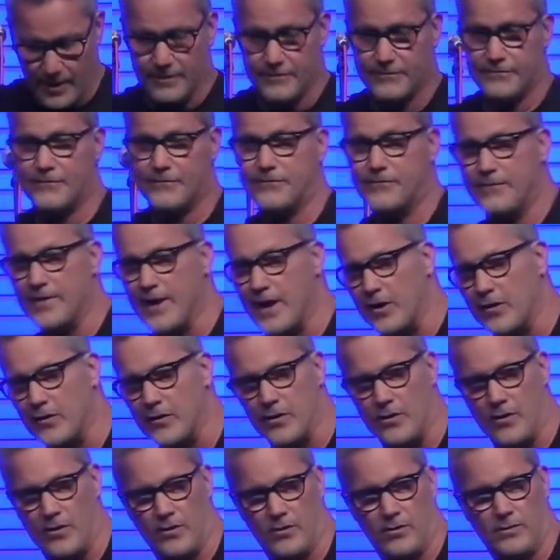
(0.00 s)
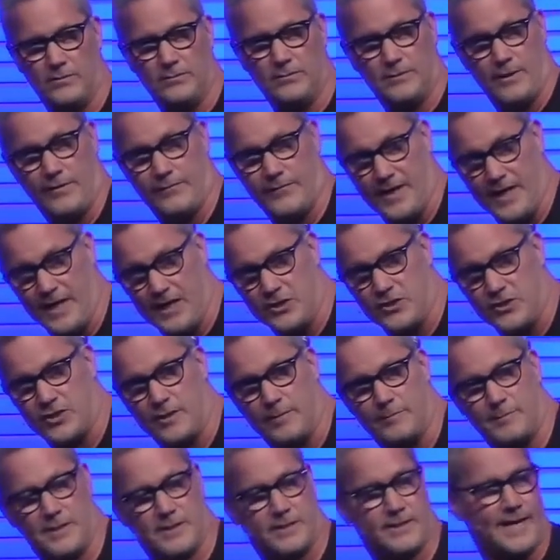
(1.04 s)
Pharaoh of
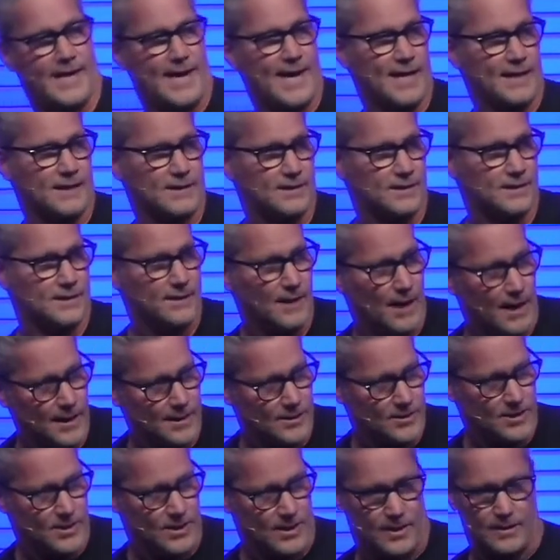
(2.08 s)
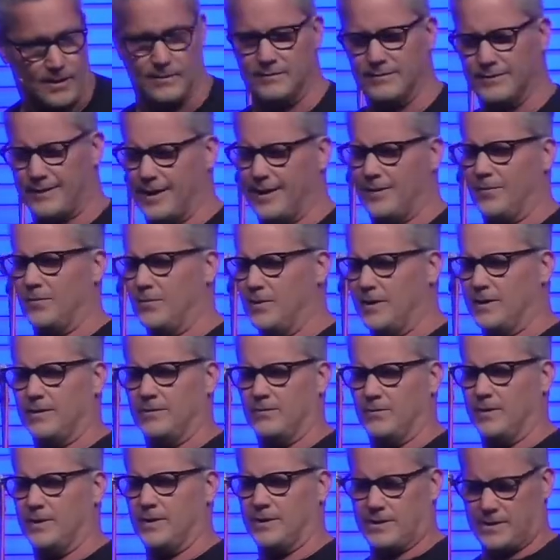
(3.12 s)
Egypt attacked Gaza. Okay, what,
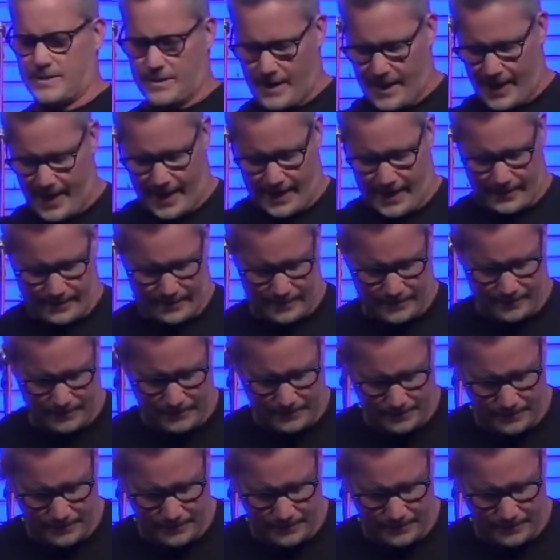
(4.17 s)
what is that?